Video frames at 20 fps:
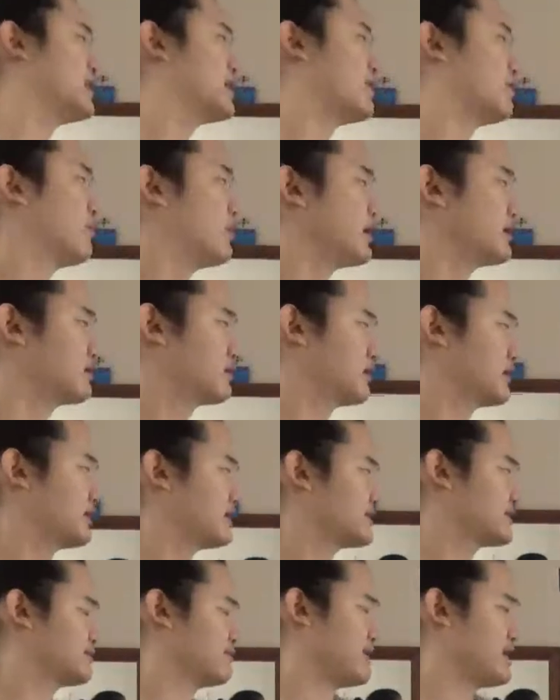at what
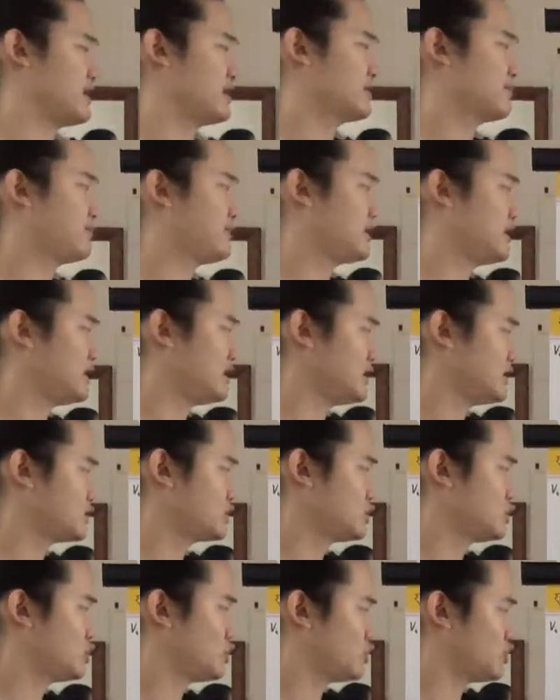things make
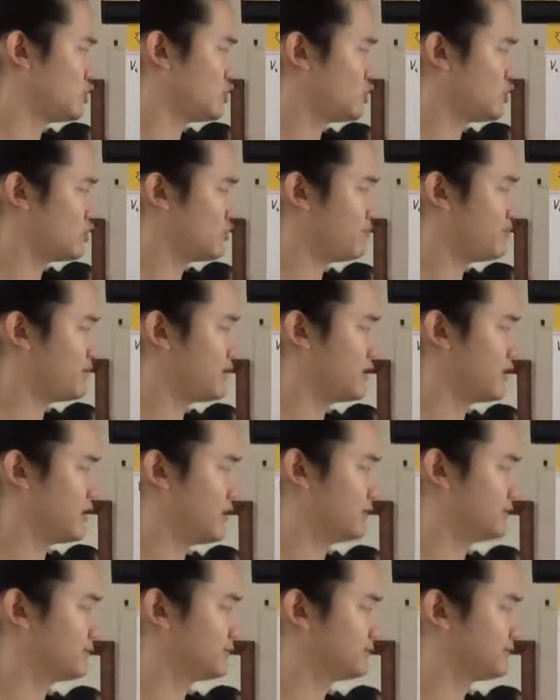P2 bigger.